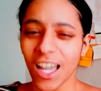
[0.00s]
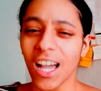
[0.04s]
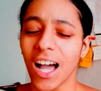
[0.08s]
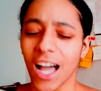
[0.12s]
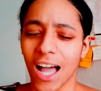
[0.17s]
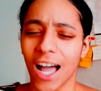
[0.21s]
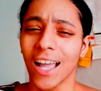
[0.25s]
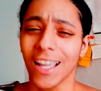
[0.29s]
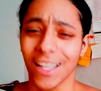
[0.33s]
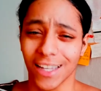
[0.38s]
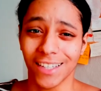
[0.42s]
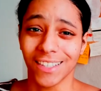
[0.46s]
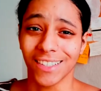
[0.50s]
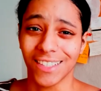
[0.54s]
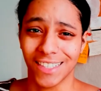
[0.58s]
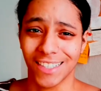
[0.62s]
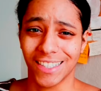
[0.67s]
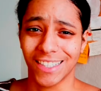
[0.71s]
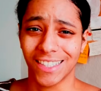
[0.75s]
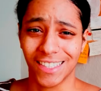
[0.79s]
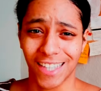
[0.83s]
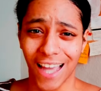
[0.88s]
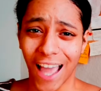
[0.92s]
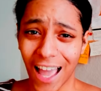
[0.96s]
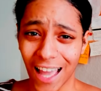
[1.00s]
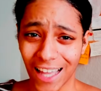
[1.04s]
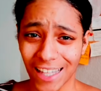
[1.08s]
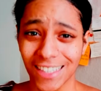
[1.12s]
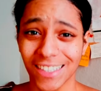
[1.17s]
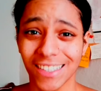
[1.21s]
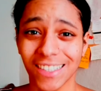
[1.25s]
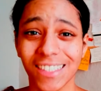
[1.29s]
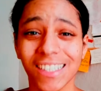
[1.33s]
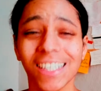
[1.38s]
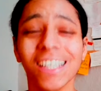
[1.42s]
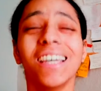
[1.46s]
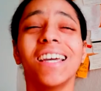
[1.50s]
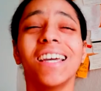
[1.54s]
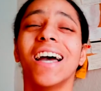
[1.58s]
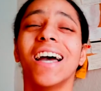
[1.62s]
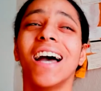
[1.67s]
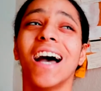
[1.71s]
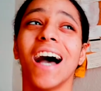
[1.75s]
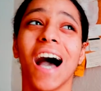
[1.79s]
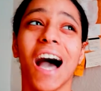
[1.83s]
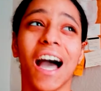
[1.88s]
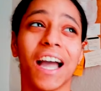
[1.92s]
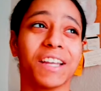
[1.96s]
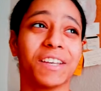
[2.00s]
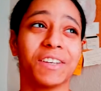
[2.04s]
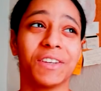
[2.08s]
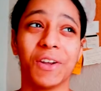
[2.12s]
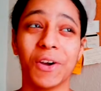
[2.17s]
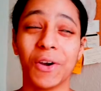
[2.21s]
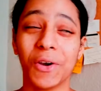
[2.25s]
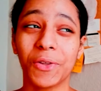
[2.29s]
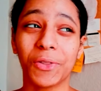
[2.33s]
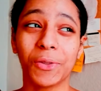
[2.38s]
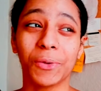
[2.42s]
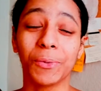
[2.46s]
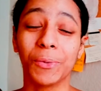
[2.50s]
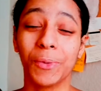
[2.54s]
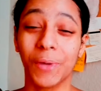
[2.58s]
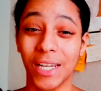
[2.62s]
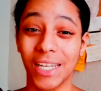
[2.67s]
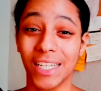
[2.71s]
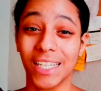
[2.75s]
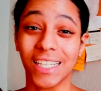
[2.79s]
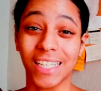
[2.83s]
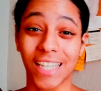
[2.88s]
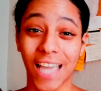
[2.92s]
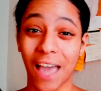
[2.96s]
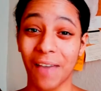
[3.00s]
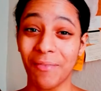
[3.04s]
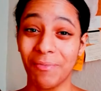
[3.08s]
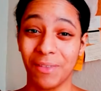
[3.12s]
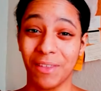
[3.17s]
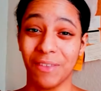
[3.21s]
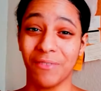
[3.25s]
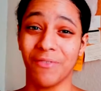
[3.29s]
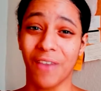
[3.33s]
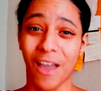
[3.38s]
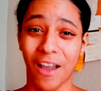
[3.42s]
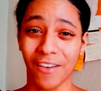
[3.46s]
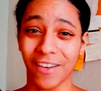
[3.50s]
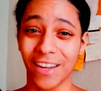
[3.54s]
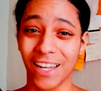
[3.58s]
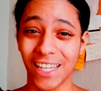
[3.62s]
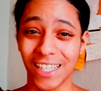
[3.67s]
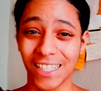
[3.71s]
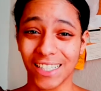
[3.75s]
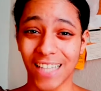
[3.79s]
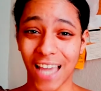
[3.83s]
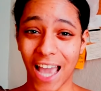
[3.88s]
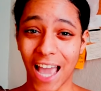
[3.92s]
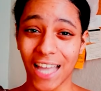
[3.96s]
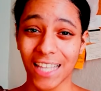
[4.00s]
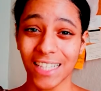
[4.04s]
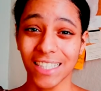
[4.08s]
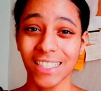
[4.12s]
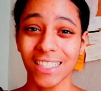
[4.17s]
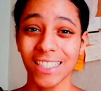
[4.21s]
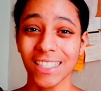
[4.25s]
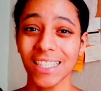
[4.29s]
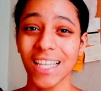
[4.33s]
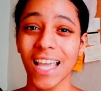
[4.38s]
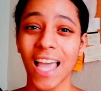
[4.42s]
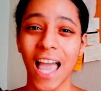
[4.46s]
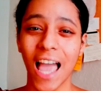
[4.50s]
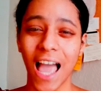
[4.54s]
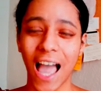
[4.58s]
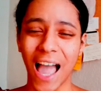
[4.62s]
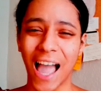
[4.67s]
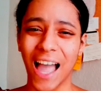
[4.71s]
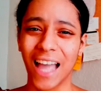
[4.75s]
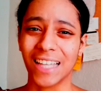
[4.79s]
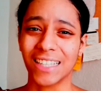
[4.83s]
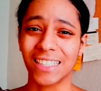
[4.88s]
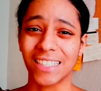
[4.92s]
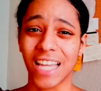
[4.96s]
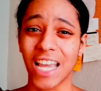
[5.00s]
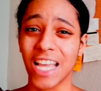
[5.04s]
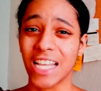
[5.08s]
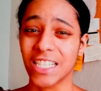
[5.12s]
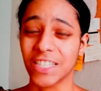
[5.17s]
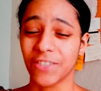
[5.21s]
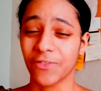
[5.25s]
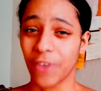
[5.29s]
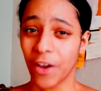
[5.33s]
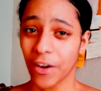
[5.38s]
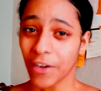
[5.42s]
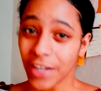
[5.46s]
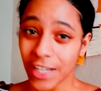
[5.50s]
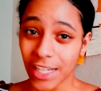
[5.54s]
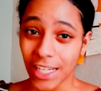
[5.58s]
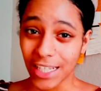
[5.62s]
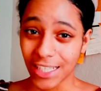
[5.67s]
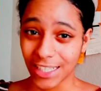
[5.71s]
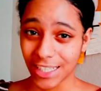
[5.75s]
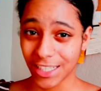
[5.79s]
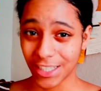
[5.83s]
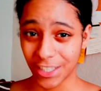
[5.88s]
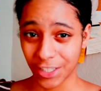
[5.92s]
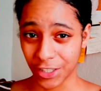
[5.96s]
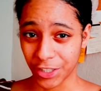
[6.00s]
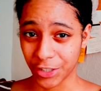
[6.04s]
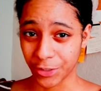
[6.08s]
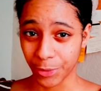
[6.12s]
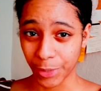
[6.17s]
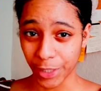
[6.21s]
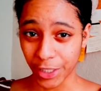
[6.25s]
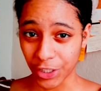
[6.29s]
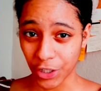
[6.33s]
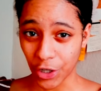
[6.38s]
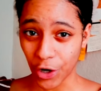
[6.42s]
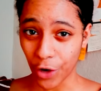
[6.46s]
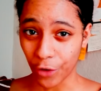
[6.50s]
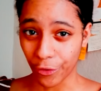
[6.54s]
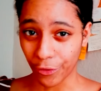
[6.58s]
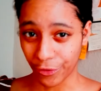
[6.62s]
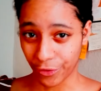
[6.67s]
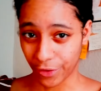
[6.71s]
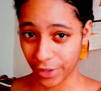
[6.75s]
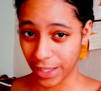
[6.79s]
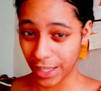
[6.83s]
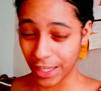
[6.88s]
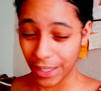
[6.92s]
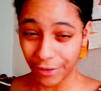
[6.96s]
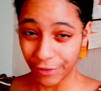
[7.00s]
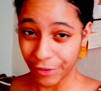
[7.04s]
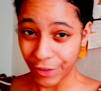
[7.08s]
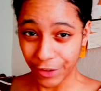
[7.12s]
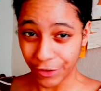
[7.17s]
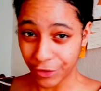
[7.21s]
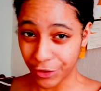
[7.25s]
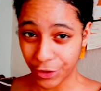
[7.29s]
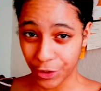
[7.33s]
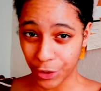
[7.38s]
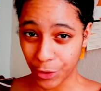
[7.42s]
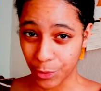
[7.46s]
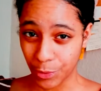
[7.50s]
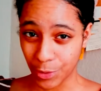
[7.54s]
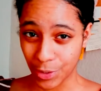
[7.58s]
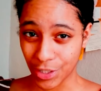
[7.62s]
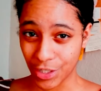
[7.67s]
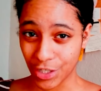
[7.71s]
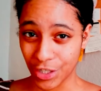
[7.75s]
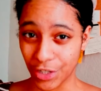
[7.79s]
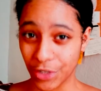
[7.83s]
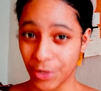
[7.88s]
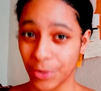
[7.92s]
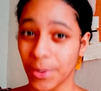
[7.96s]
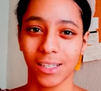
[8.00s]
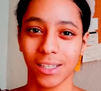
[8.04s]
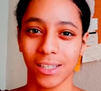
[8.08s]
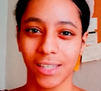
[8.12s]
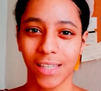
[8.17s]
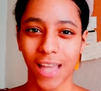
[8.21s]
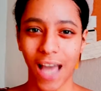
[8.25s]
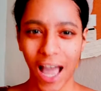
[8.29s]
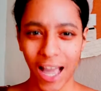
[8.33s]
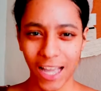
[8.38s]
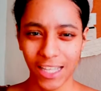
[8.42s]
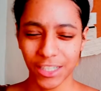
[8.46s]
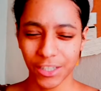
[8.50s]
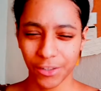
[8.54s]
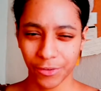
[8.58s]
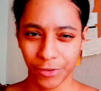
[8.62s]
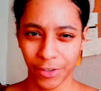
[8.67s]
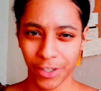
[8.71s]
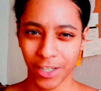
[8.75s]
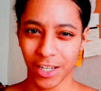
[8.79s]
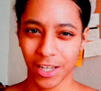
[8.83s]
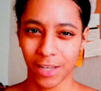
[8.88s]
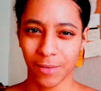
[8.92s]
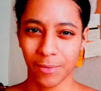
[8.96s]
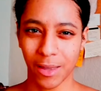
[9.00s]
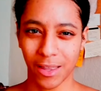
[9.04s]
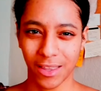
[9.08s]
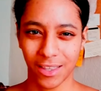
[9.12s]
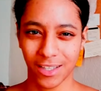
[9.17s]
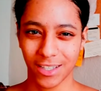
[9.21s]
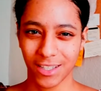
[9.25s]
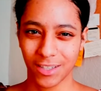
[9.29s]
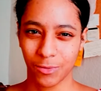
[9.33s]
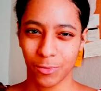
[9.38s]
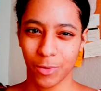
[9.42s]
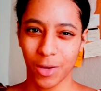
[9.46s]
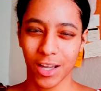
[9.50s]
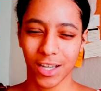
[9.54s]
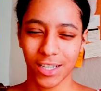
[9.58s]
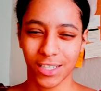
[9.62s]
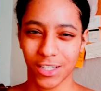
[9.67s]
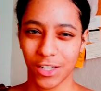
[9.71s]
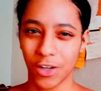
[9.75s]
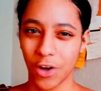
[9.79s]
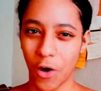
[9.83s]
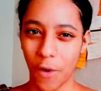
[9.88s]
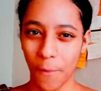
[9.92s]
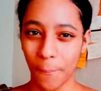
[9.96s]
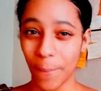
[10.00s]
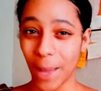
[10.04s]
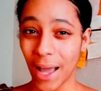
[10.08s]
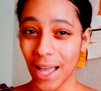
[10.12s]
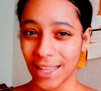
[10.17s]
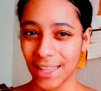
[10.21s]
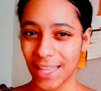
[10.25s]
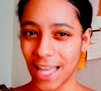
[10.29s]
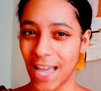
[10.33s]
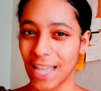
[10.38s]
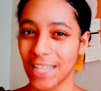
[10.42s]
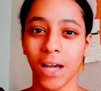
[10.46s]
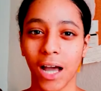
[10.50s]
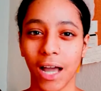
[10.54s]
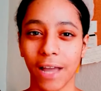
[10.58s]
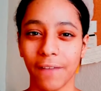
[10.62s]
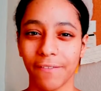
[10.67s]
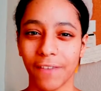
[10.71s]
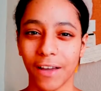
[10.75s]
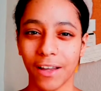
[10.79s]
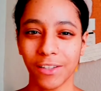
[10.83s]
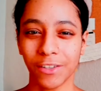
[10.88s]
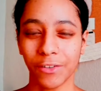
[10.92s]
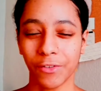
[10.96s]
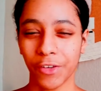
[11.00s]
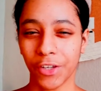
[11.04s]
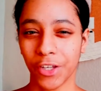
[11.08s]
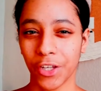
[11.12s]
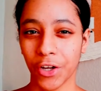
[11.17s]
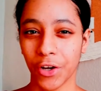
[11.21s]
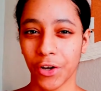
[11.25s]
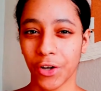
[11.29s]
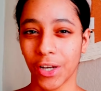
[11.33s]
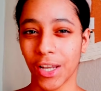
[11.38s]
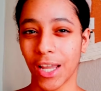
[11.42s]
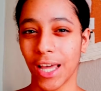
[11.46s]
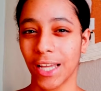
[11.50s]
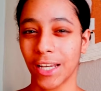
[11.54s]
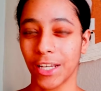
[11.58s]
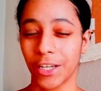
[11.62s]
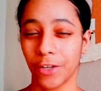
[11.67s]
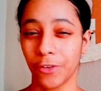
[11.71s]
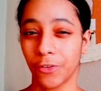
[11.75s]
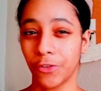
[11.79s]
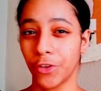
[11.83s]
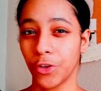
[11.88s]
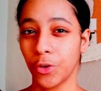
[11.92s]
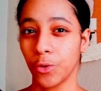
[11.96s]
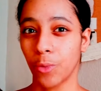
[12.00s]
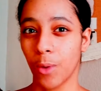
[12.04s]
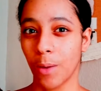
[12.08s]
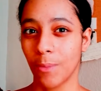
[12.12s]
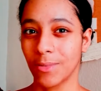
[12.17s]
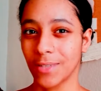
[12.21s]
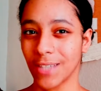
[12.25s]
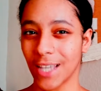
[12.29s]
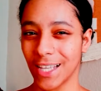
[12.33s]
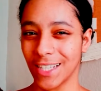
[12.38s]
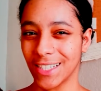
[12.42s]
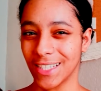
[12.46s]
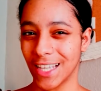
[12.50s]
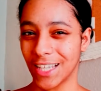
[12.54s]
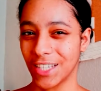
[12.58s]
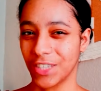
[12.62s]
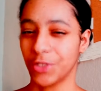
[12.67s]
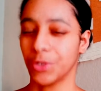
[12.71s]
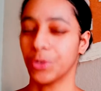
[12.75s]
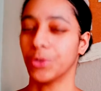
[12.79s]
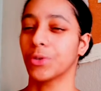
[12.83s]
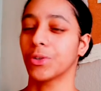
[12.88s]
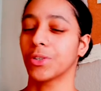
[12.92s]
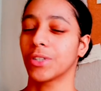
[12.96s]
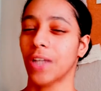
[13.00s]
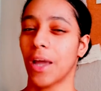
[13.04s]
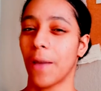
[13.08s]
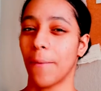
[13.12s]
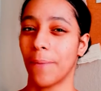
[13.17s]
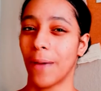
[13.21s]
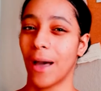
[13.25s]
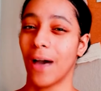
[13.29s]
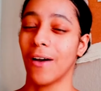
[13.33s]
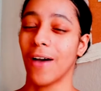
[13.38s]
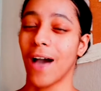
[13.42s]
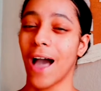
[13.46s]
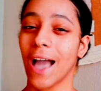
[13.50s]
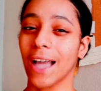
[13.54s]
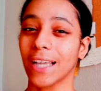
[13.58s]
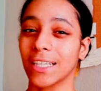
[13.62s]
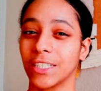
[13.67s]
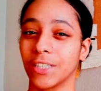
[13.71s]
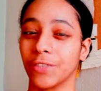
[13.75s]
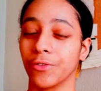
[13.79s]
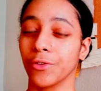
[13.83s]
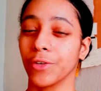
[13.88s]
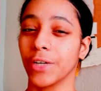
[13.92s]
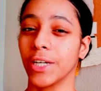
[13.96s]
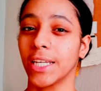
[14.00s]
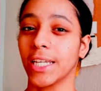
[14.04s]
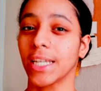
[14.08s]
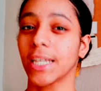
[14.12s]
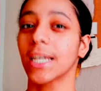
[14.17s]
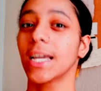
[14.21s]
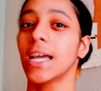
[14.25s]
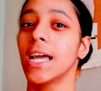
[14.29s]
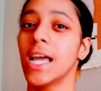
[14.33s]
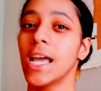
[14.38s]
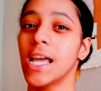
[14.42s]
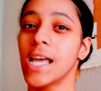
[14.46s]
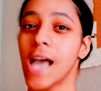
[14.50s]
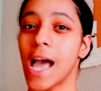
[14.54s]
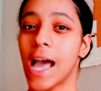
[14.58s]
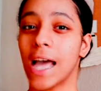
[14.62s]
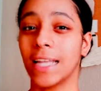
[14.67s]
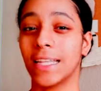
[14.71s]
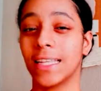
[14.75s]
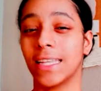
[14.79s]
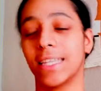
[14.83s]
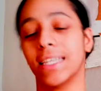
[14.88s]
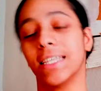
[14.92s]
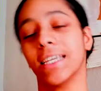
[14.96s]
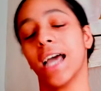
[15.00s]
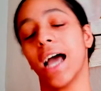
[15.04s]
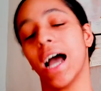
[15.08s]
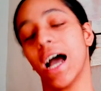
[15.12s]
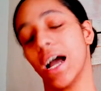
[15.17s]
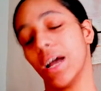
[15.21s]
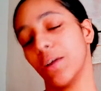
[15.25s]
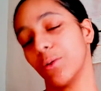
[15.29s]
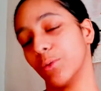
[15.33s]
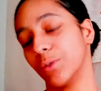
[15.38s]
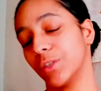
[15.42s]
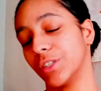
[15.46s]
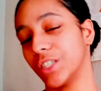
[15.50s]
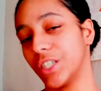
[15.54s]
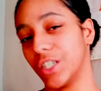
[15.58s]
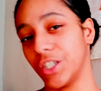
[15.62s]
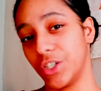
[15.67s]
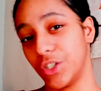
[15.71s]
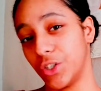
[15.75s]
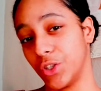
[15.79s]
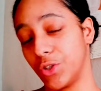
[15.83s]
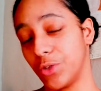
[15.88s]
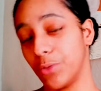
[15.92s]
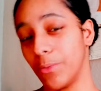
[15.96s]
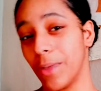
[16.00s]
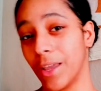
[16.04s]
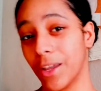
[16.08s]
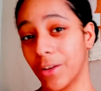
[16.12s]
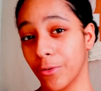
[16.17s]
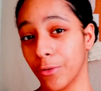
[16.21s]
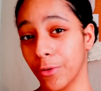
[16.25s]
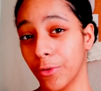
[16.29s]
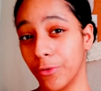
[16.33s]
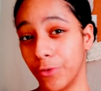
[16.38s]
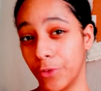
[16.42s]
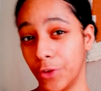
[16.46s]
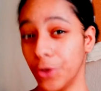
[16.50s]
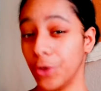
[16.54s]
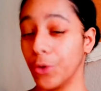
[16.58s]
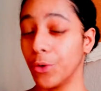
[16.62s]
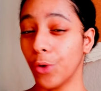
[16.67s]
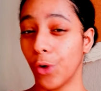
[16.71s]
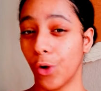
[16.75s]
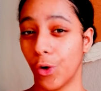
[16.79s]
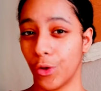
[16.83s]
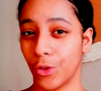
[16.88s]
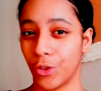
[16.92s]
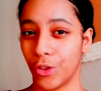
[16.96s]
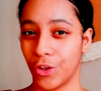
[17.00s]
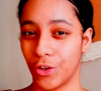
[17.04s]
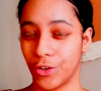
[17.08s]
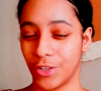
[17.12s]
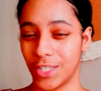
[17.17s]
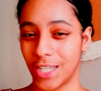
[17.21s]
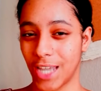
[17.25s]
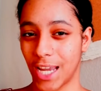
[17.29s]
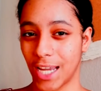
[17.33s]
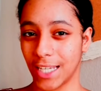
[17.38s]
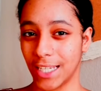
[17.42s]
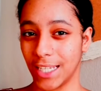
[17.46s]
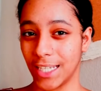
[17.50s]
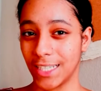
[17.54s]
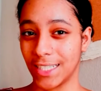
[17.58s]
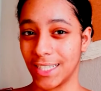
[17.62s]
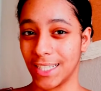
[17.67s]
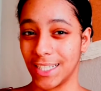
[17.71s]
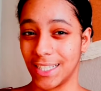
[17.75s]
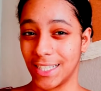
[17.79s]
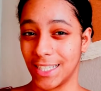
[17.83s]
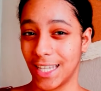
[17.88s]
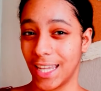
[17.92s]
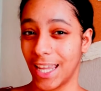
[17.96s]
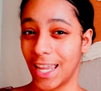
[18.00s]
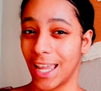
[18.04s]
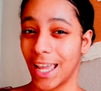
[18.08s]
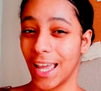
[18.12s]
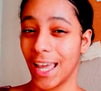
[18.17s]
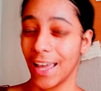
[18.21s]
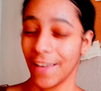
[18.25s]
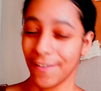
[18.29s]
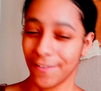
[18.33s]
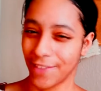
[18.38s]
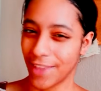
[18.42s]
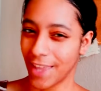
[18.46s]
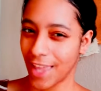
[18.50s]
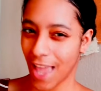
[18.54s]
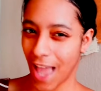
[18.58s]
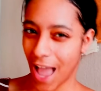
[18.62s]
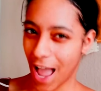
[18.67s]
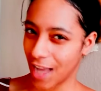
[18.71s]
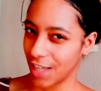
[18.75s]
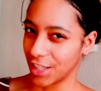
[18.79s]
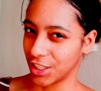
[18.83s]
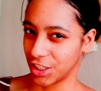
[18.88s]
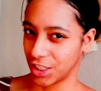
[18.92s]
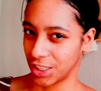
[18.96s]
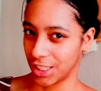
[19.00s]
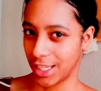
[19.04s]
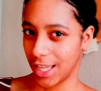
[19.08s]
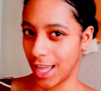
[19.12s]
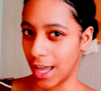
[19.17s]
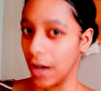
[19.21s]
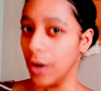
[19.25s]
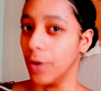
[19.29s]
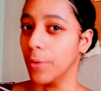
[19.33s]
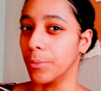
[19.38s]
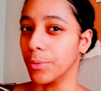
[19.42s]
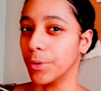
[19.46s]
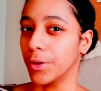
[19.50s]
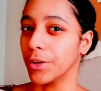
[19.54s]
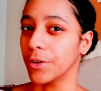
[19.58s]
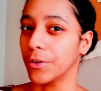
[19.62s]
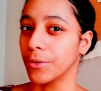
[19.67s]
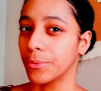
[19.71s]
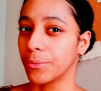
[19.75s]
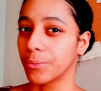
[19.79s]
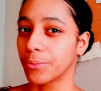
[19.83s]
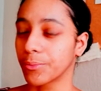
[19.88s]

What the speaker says: I understand. I know the reading can be very intense, and it's very easy to switch off even if you don't want to. The active reading methods work to combat that. I found a video online and a few websites that talked about active reading, and I wanted to make a review on those techniques to see if they actually help you.